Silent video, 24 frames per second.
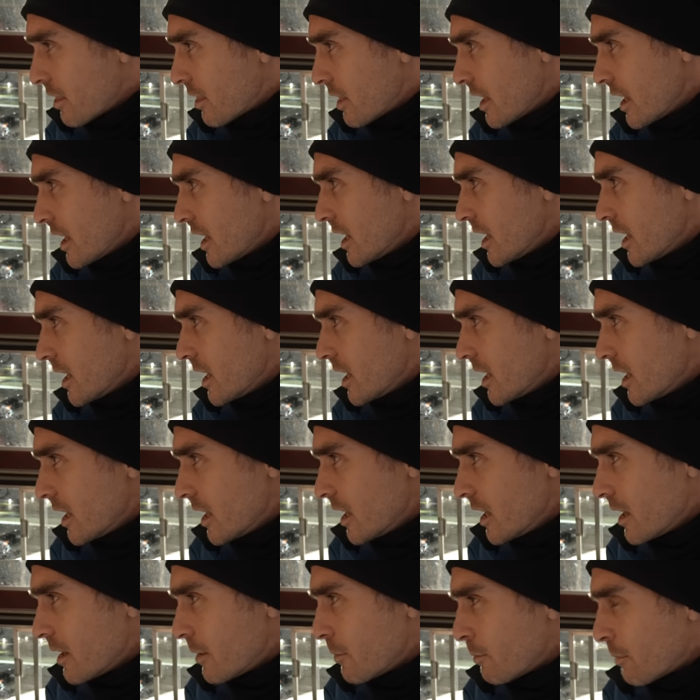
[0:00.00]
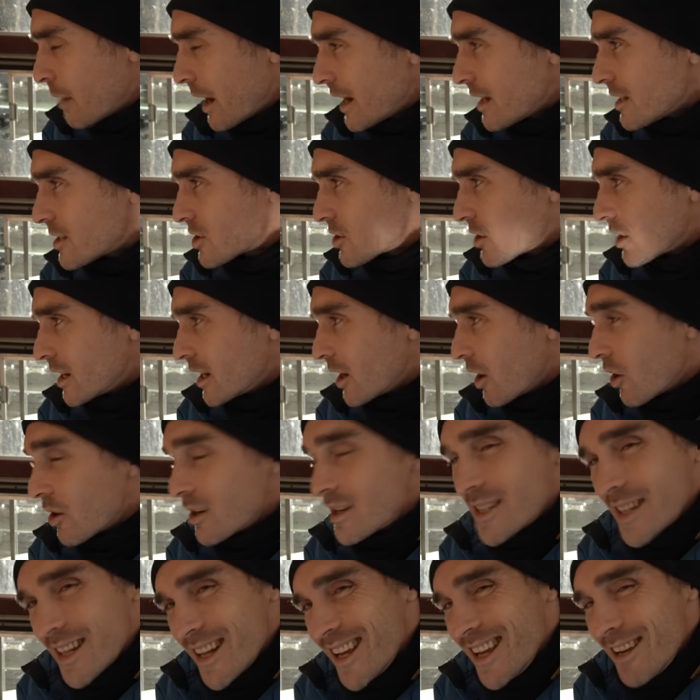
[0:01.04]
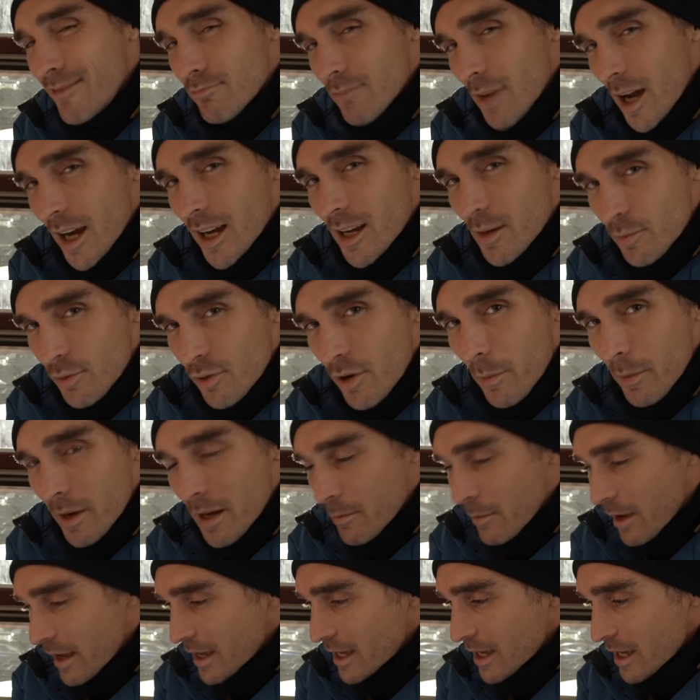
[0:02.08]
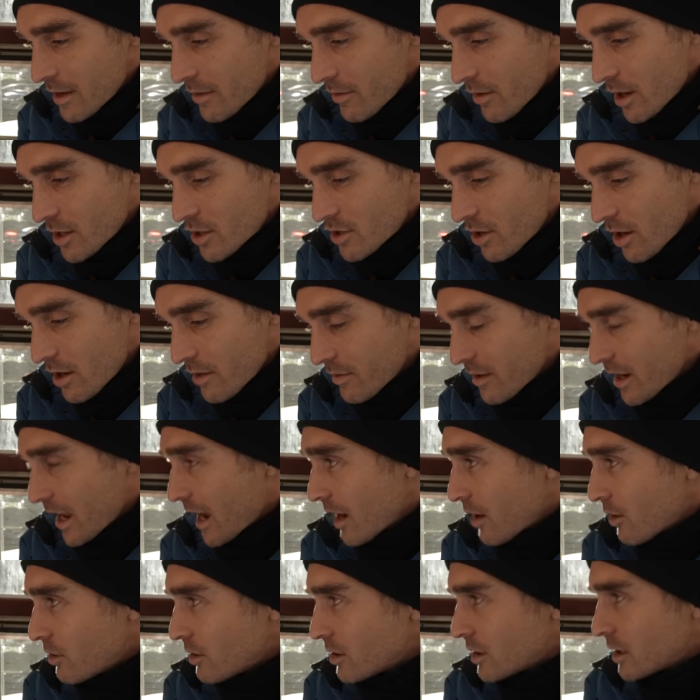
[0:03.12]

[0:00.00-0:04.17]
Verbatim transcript: the battery, honestly, I could probably make it if I drove now.